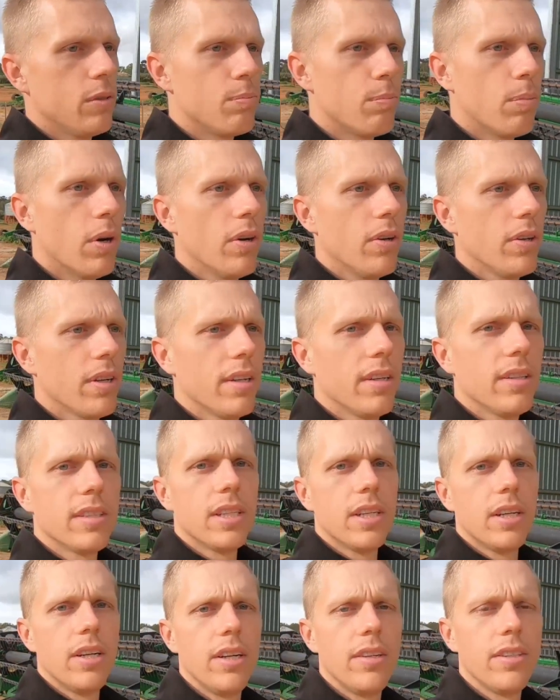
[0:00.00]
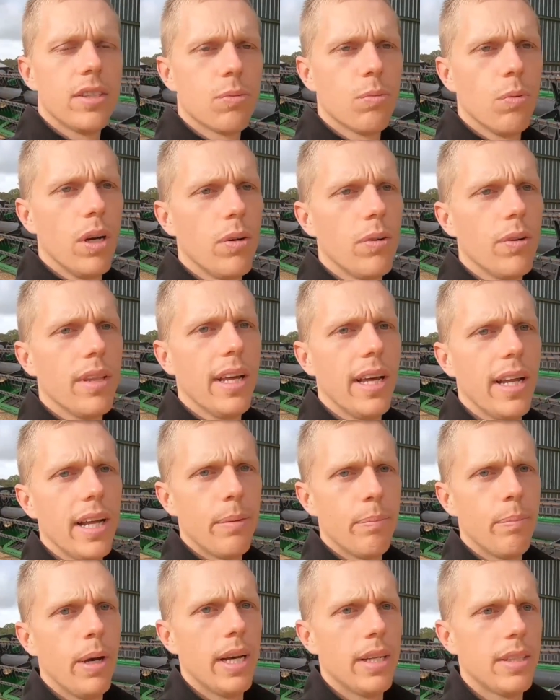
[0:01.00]
was broken, so I just welded that
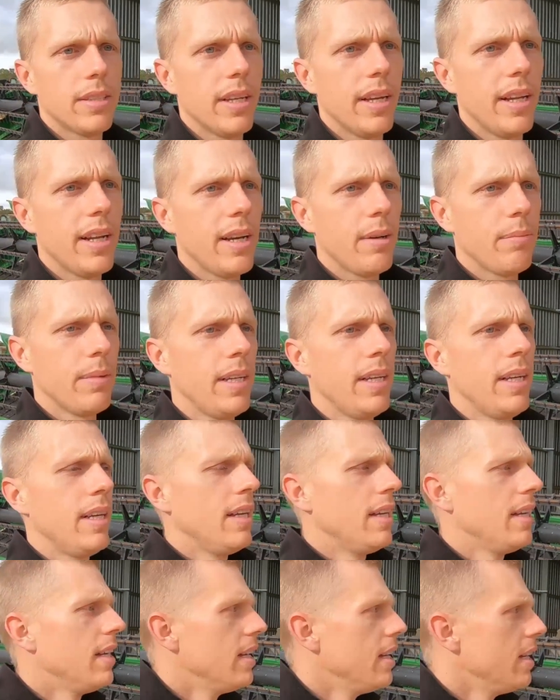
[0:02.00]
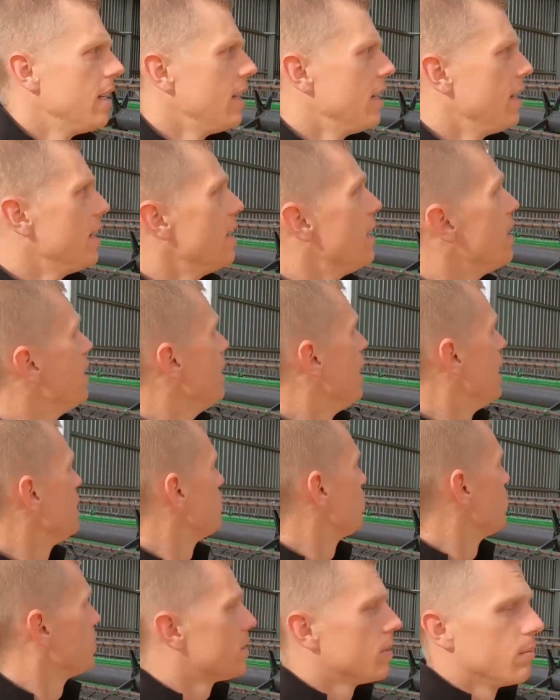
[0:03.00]
up, patched that up. Need
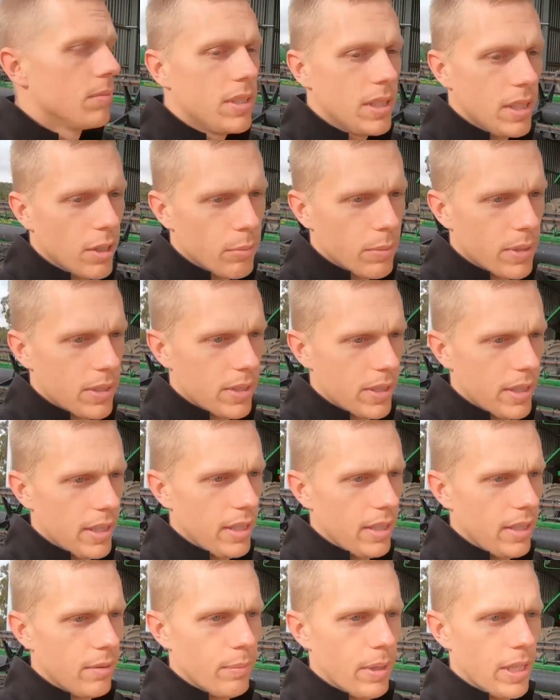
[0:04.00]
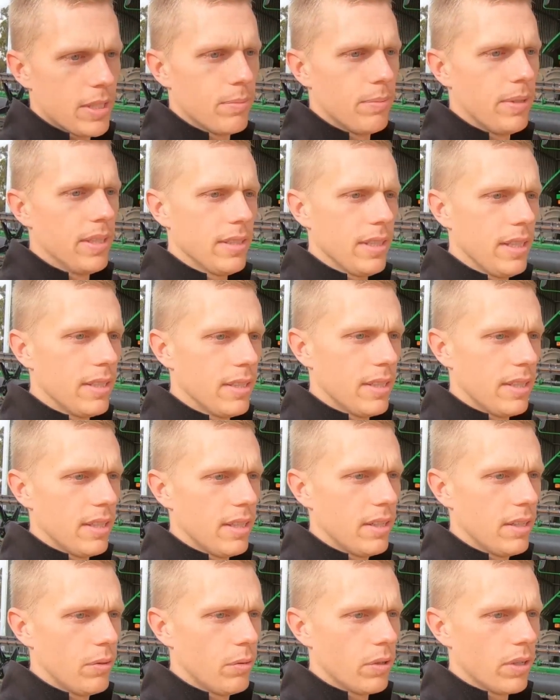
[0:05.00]
to put some geometry measurements into
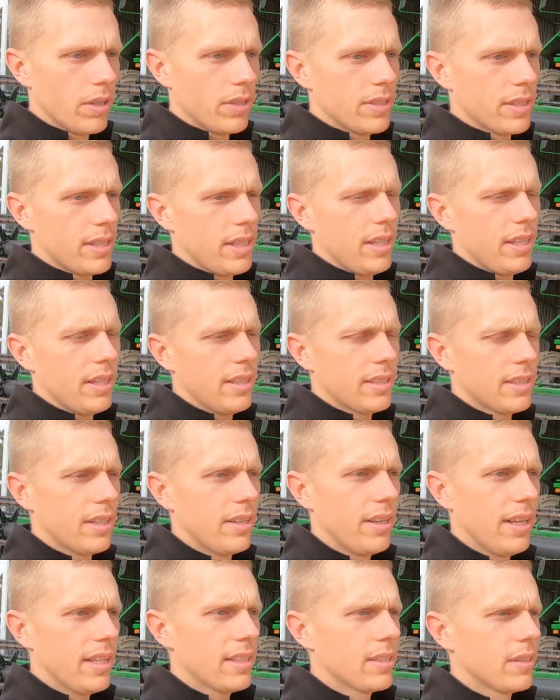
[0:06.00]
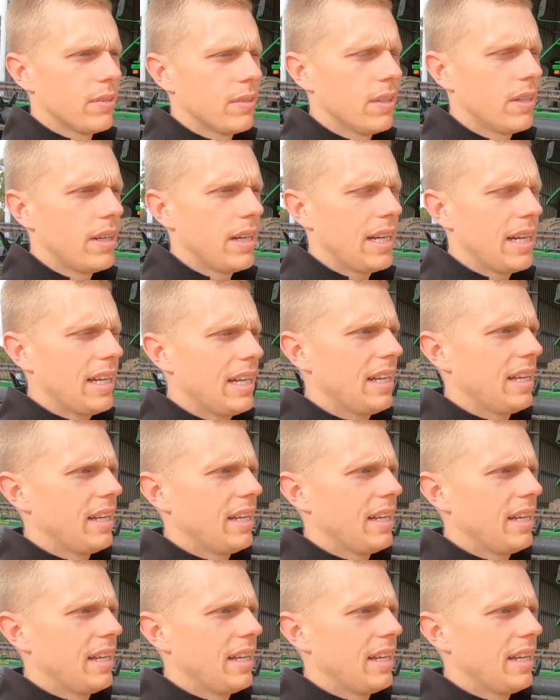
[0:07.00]
the auto steer, so that's all right.